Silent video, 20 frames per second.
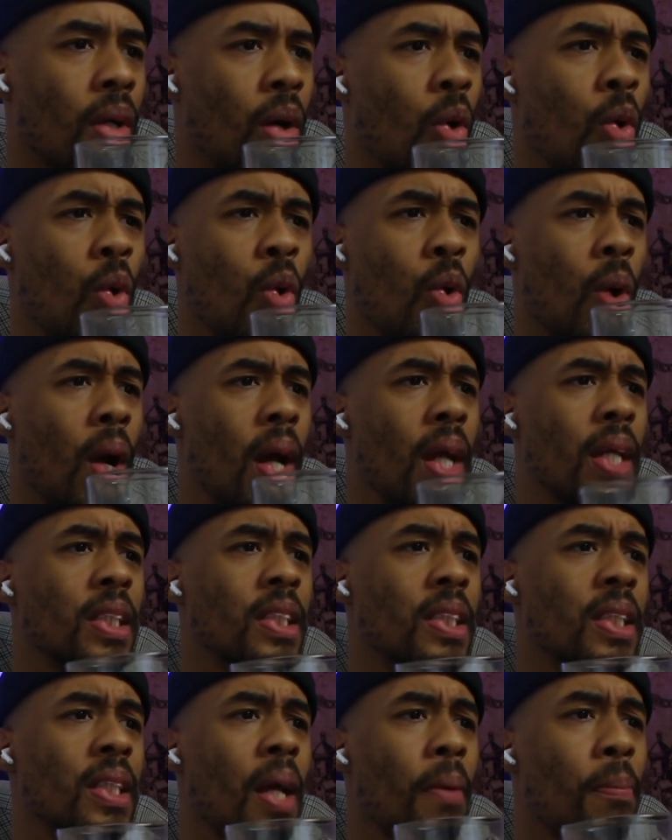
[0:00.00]
Oh, I
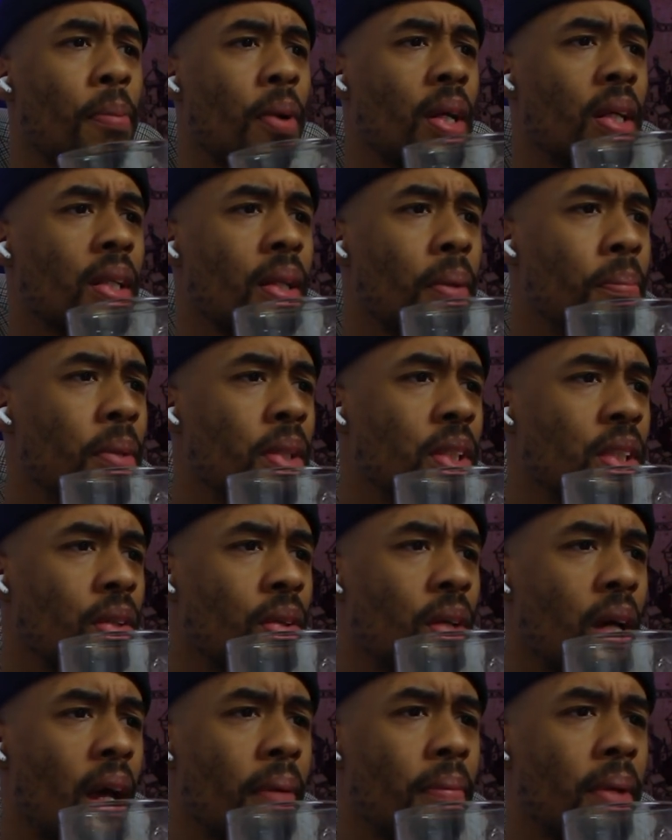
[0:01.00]
ain't see that part of the music
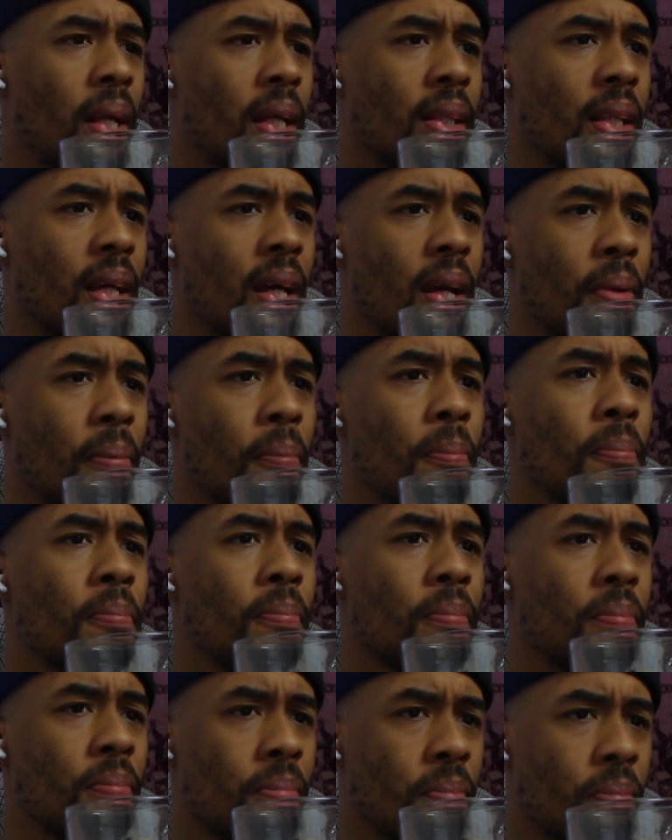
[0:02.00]
gonna have like that.
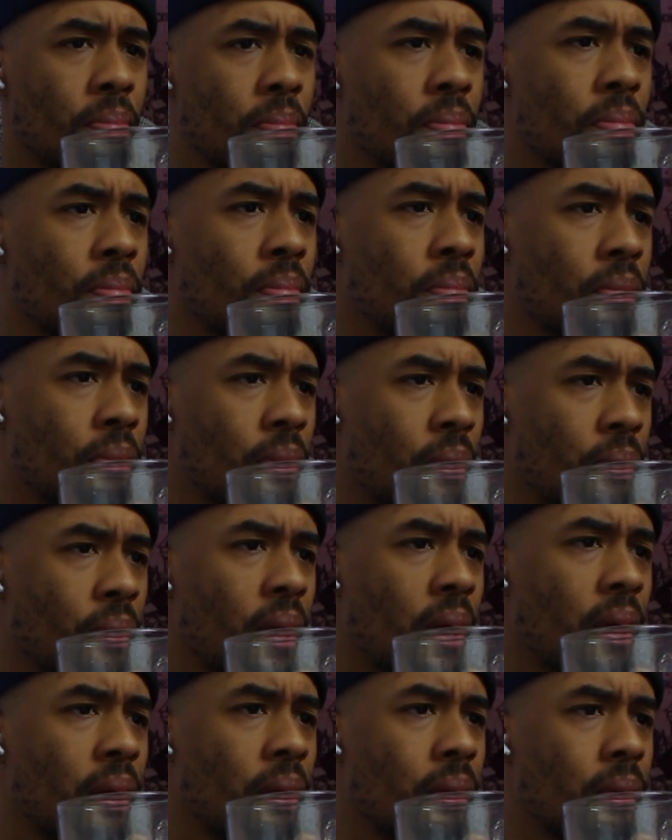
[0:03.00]

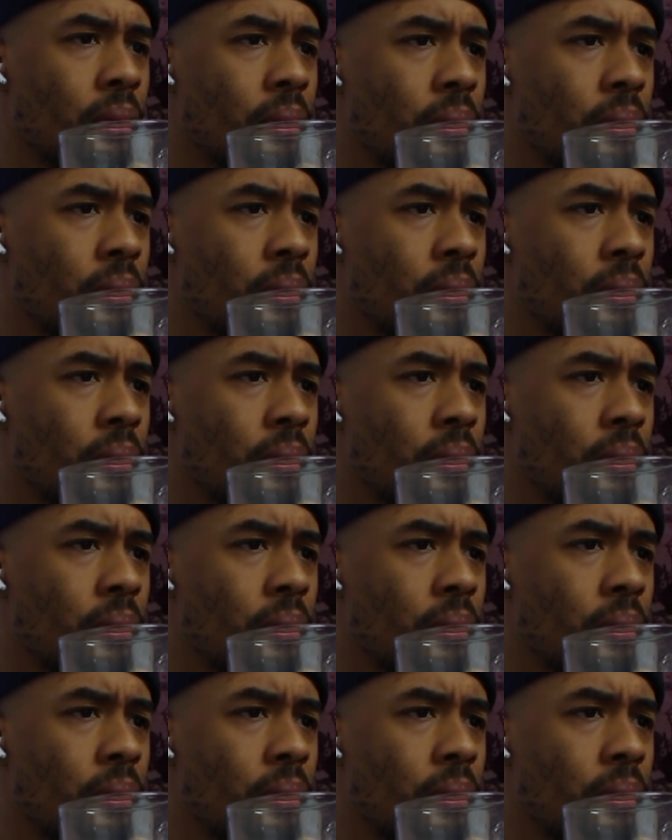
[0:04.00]
Okay.